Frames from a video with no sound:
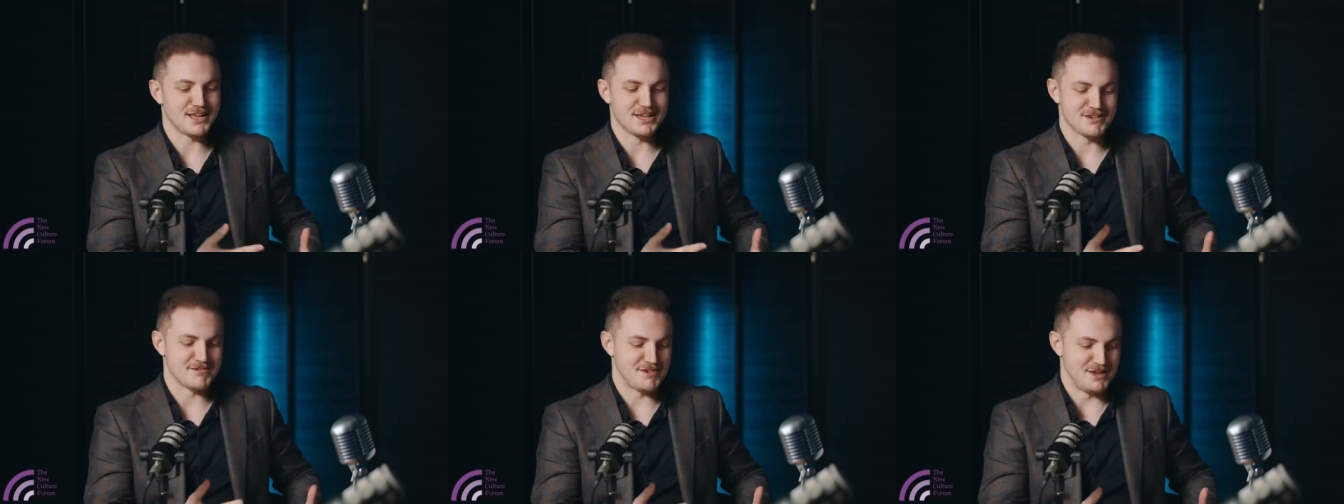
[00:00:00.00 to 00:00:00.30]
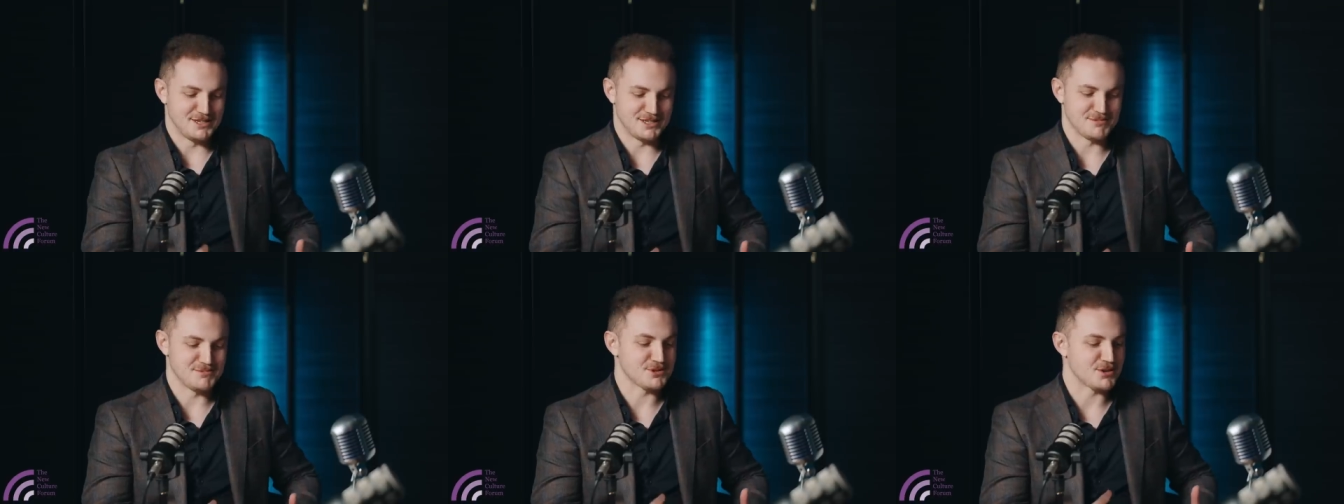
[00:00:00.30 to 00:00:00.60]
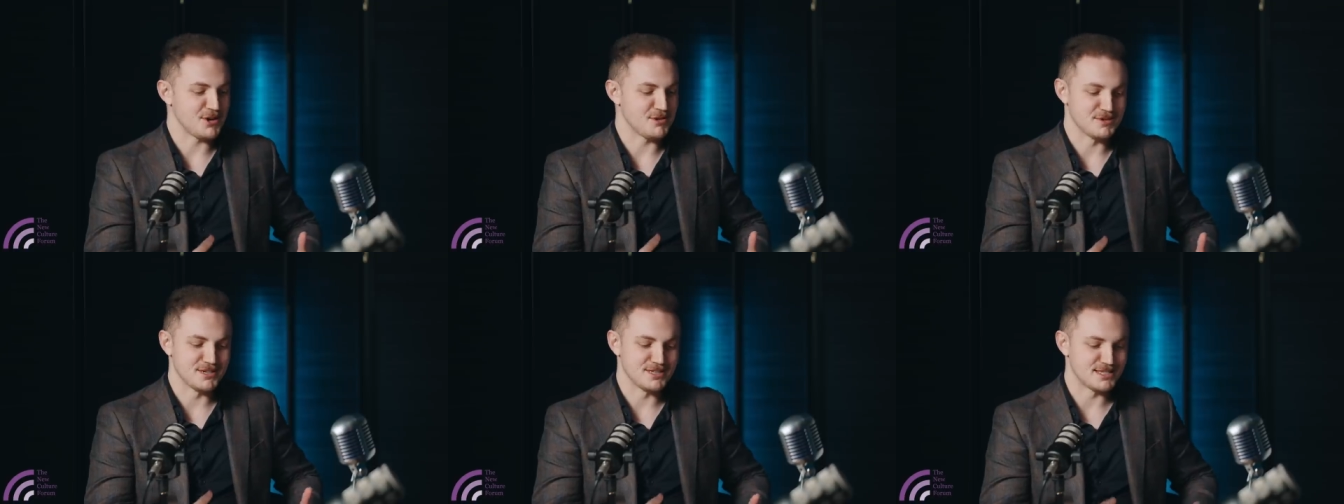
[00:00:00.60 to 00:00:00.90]
indefensible
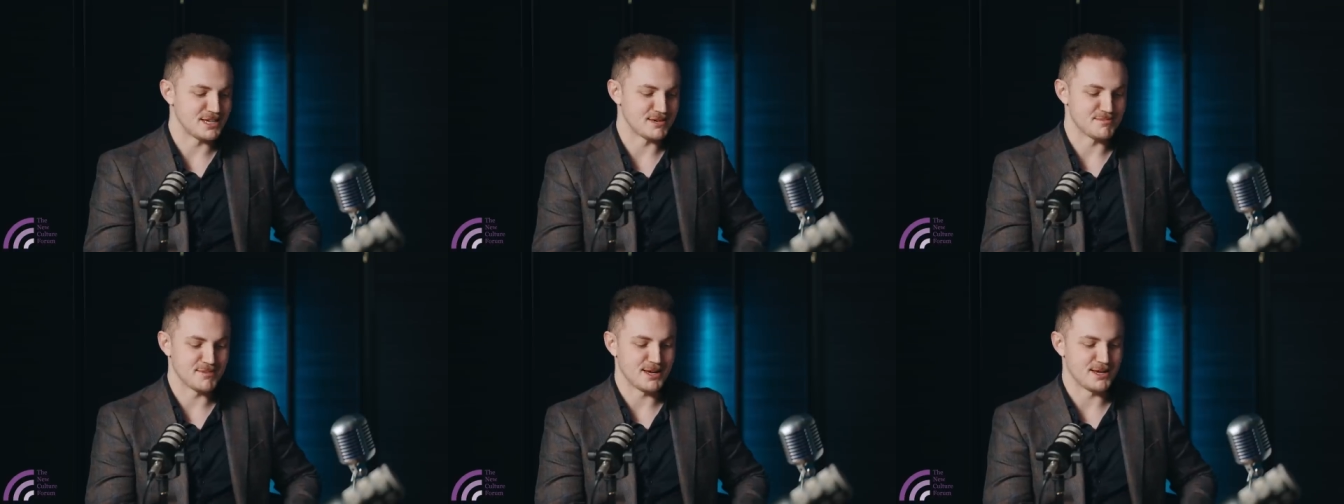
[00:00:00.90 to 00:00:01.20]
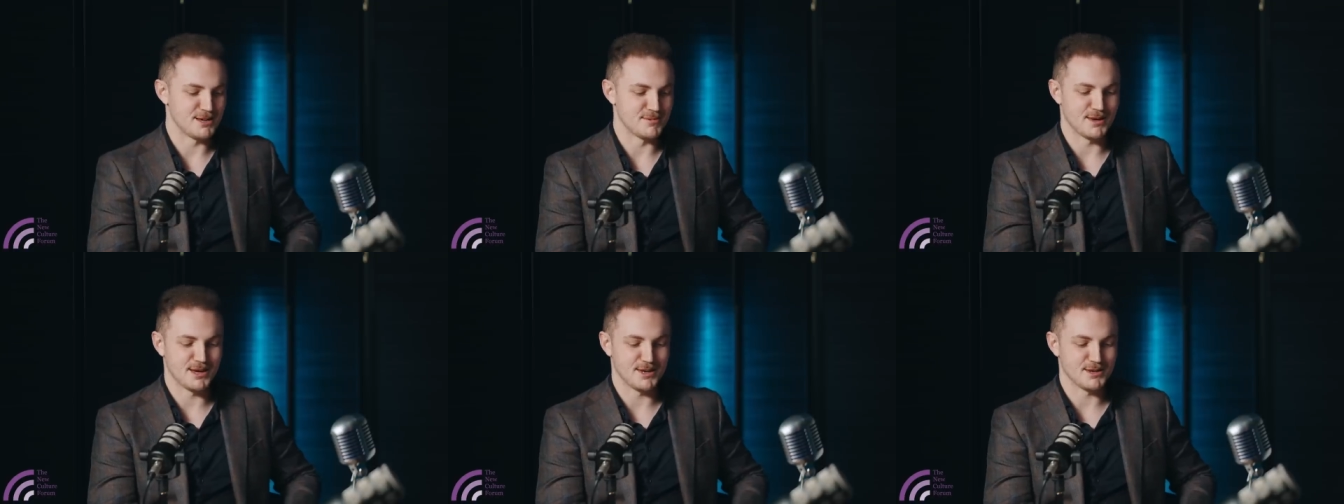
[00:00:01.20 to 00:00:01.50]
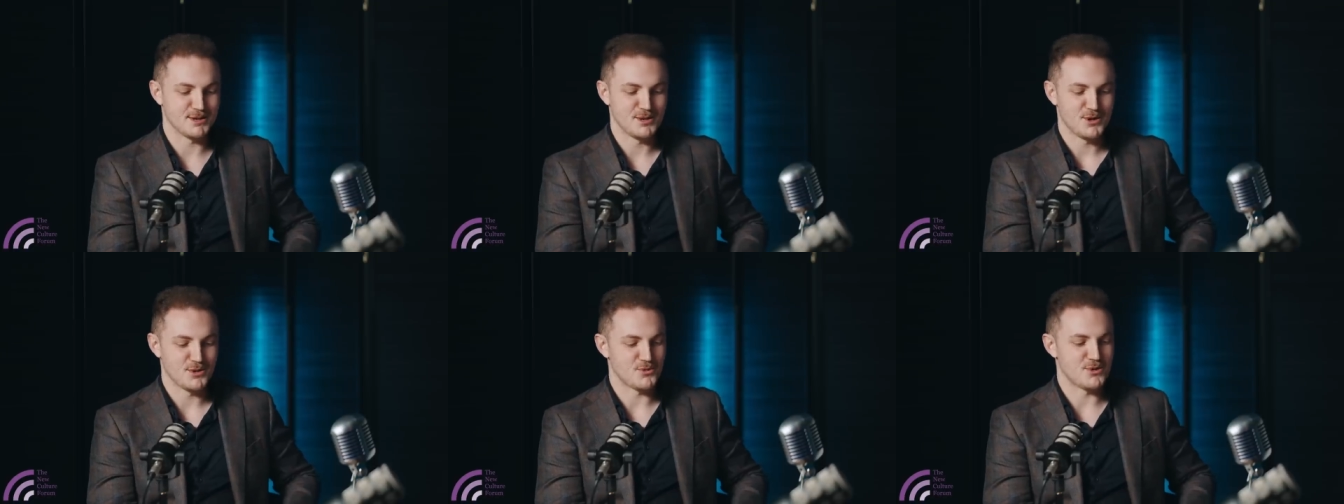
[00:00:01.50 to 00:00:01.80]
comments he'd made about
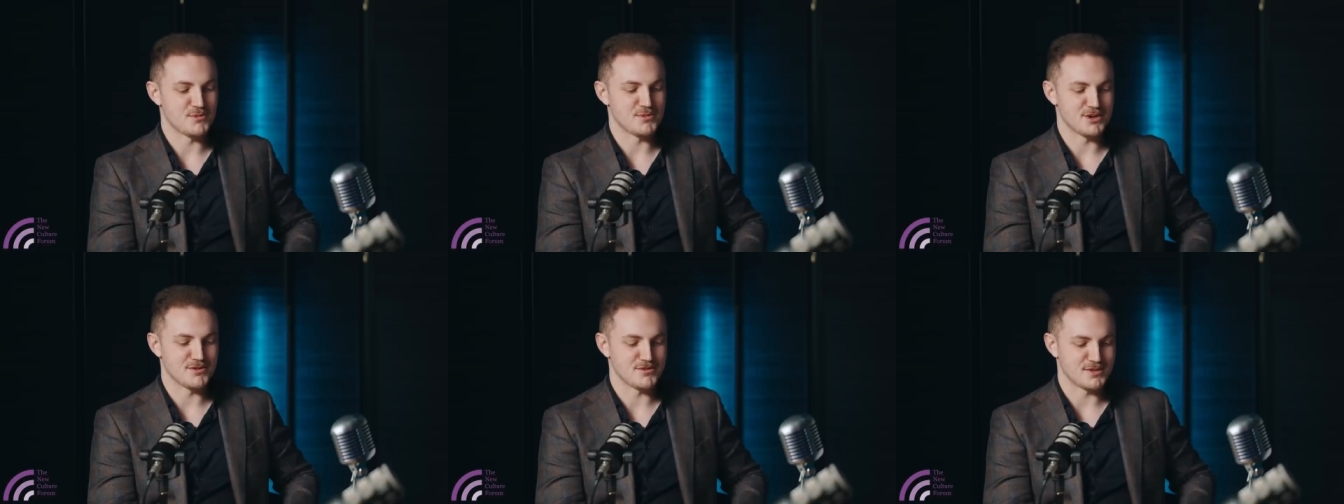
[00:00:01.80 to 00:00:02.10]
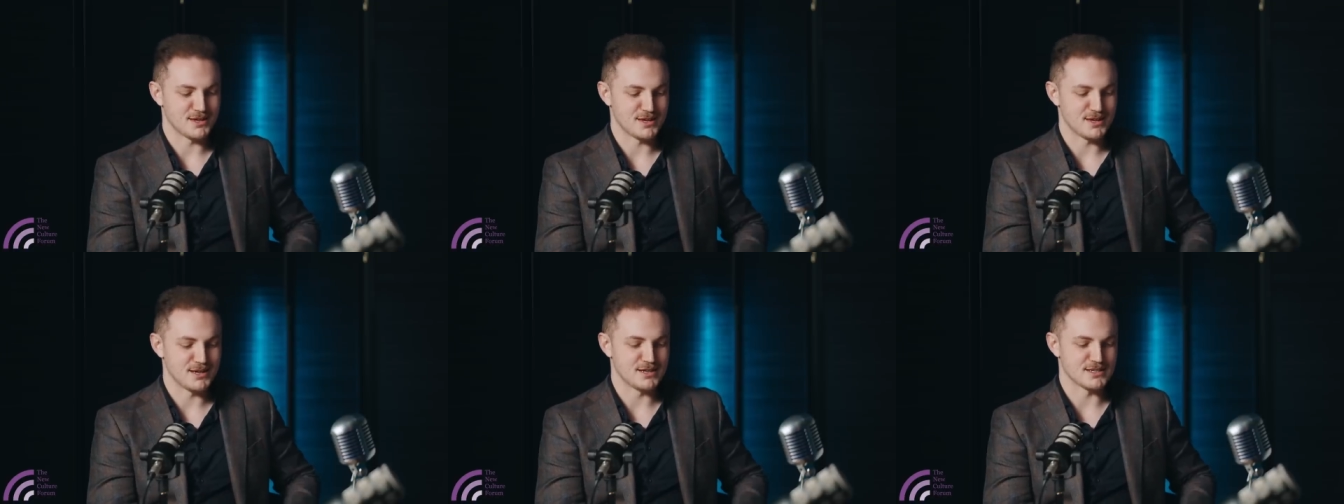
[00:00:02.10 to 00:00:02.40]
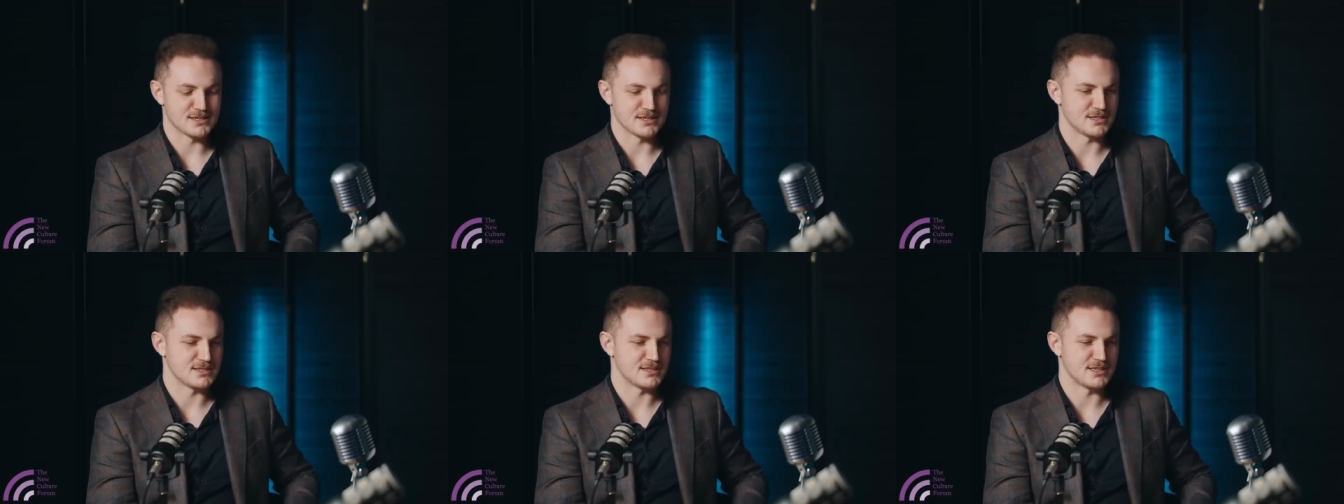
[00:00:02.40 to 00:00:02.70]
women over the
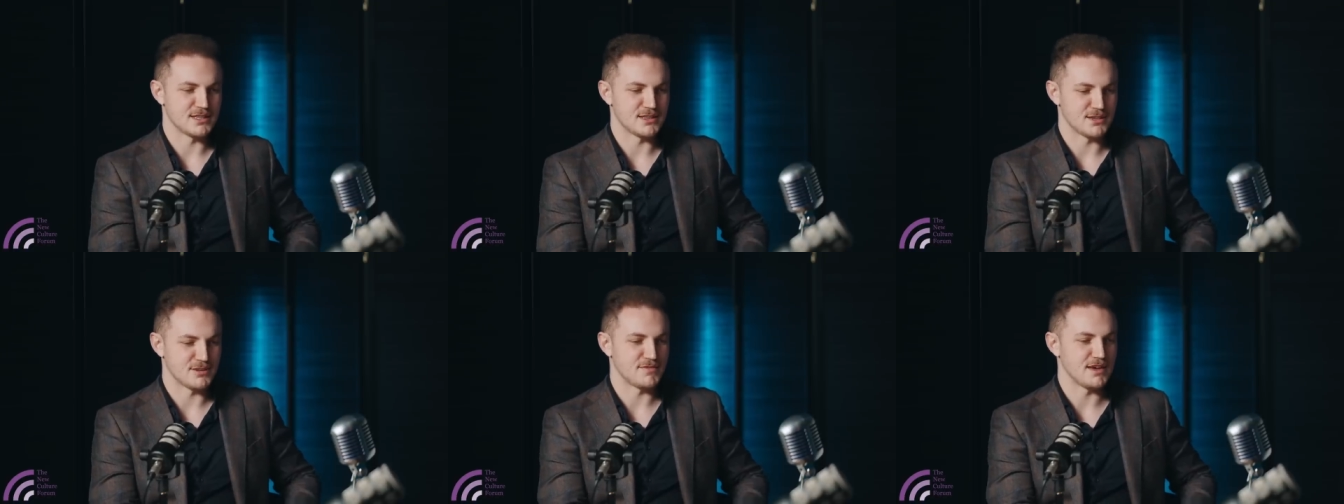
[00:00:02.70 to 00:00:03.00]
years, and then the